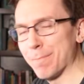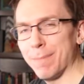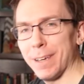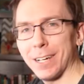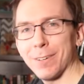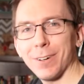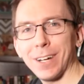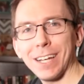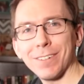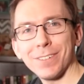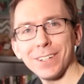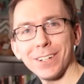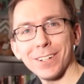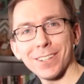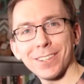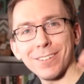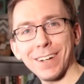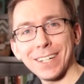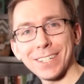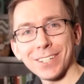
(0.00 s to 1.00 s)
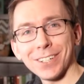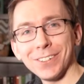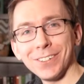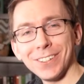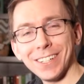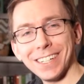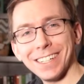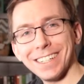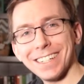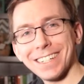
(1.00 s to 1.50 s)
pick whatever your threshold
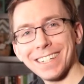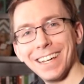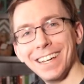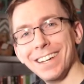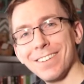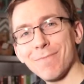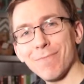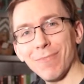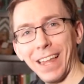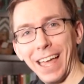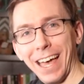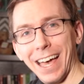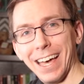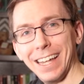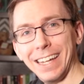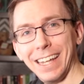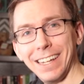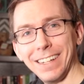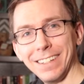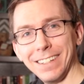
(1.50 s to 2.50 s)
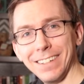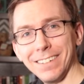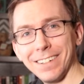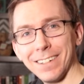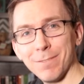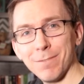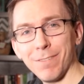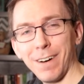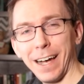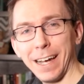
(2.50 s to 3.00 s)
is, and you can
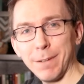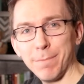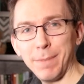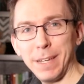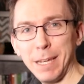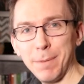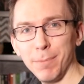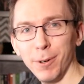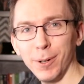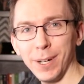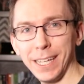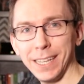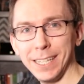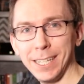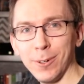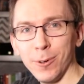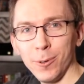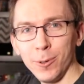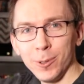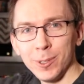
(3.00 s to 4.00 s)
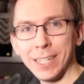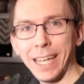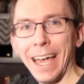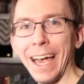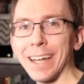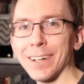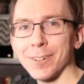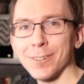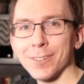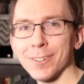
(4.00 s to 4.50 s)
find people in the old
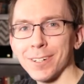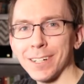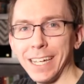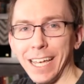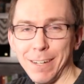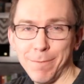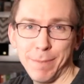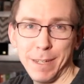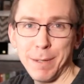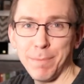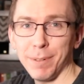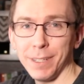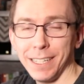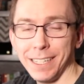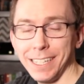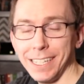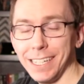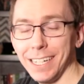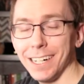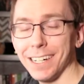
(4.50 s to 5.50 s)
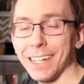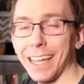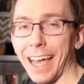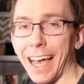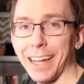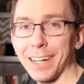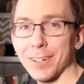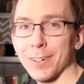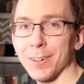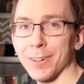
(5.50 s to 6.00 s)
category and people in the young
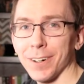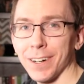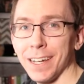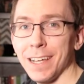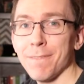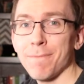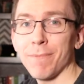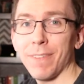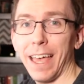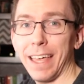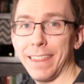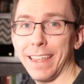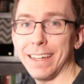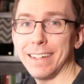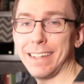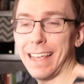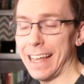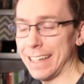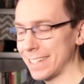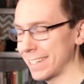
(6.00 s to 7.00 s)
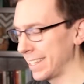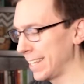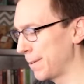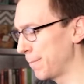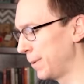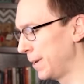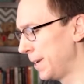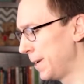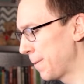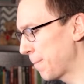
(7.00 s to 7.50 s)
category, and then test them.
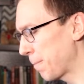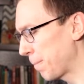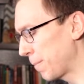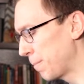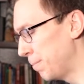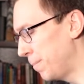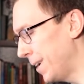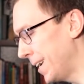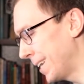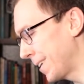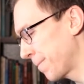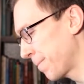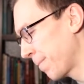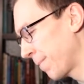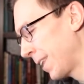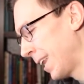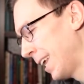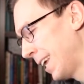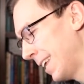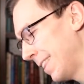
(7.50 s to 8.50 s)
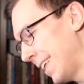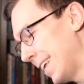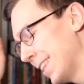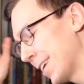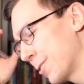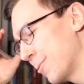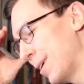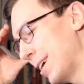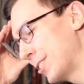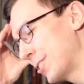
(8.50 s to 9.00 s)
But then the
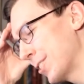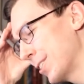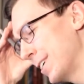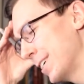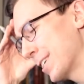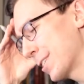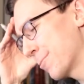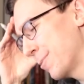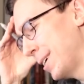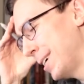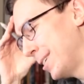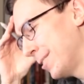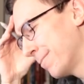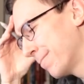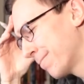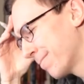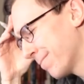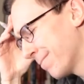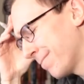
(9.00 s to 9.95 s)
question is, well,